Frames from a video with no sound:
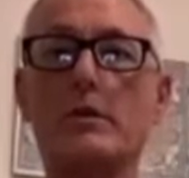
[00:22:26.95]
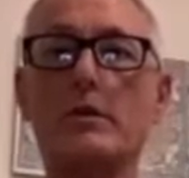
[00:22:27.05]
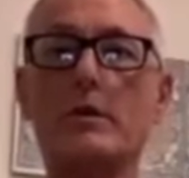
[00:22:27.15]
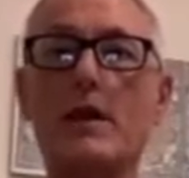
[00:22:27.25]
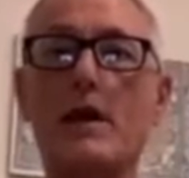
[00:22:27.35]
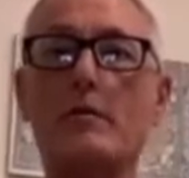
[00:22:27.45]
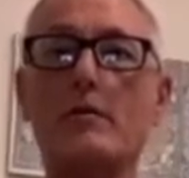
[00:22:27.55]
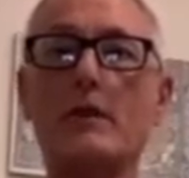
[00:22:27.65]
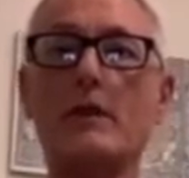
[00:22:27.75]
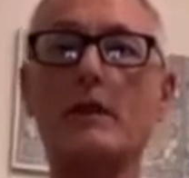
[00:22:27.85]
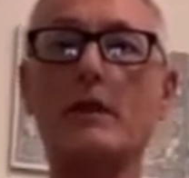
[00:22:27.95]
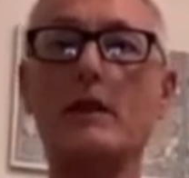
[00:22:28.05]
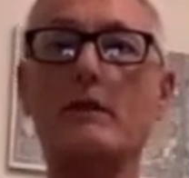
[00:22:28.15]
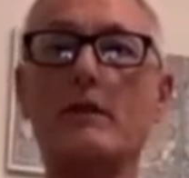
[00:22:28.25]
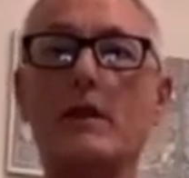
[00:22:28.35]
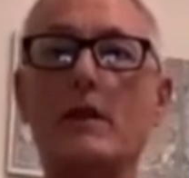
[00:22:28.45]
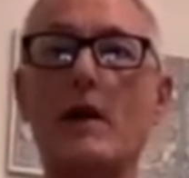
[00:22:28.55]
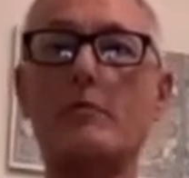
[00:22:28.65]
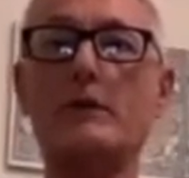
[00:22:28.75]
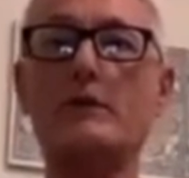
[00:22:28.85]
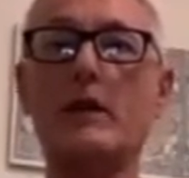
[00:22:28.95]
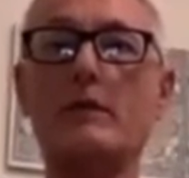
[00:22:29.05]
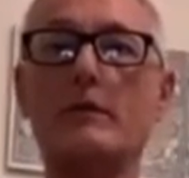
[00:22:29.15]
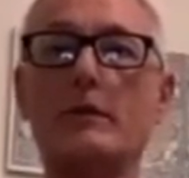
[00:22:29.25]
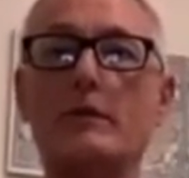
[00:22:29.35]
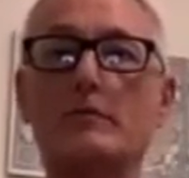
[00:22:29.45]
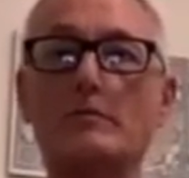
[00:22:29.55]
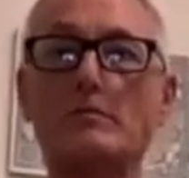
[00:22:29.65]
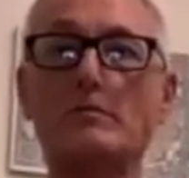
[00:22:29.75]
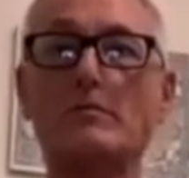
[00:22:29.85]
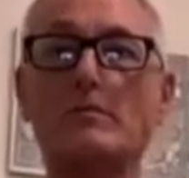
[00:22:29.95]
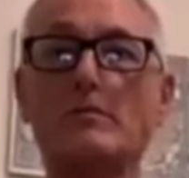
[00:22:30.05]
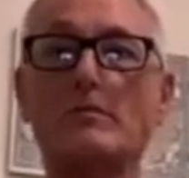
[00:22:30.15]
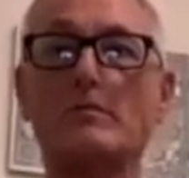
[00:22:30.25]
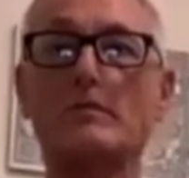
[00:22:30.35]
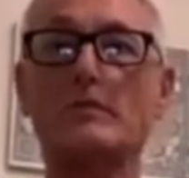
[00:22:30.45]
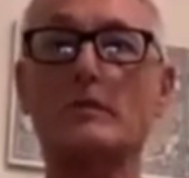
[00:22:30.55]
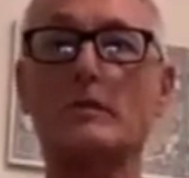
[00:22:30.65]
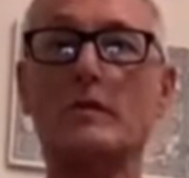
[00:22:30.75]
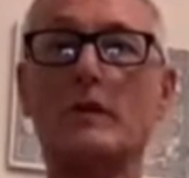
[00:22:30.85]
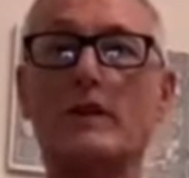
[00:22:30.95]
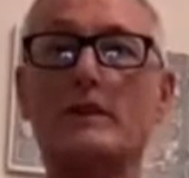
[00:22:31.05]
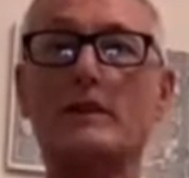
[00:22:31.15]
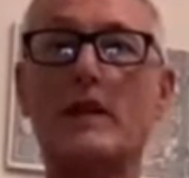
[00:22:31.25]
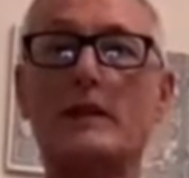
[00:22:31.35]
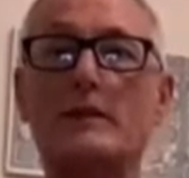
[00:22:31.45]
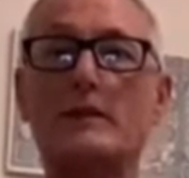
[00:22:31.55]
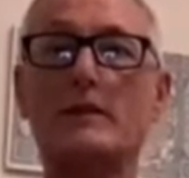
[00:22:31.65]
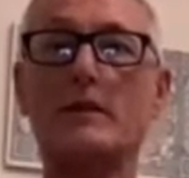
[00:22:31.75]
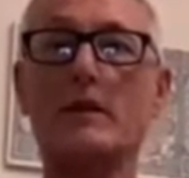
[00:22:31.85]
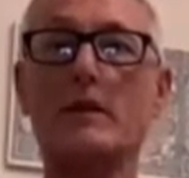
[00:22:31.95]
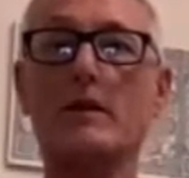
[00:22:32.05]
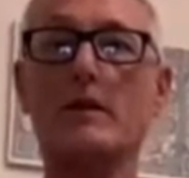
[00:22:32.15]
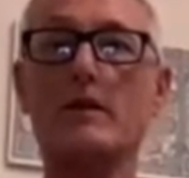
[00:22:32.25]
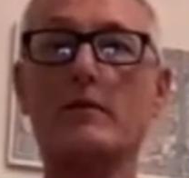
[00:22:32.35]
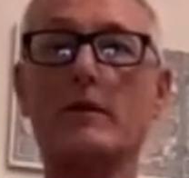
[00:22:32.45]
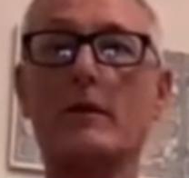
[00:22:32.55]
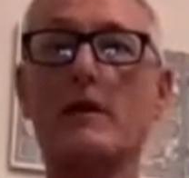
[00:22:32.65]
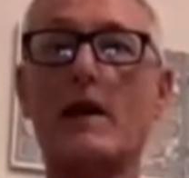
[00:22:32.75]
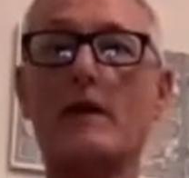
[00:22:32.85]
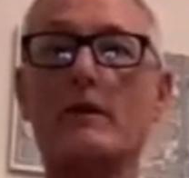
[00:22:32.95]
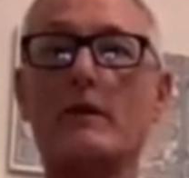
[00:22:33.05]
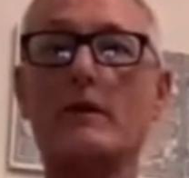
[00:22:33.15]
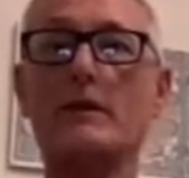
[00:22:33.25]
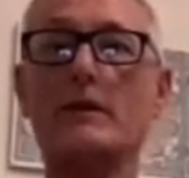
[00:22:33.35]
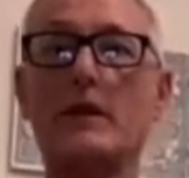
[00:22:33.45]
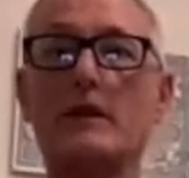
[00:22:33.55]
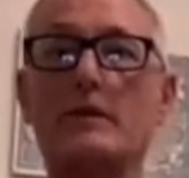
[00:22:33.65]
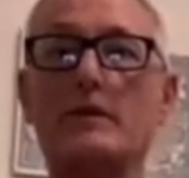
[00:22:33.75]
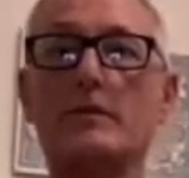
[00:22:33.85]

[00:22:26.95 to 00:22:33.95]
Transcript: Now breathe in the upper chamber with the chest. Breathe out with the chest.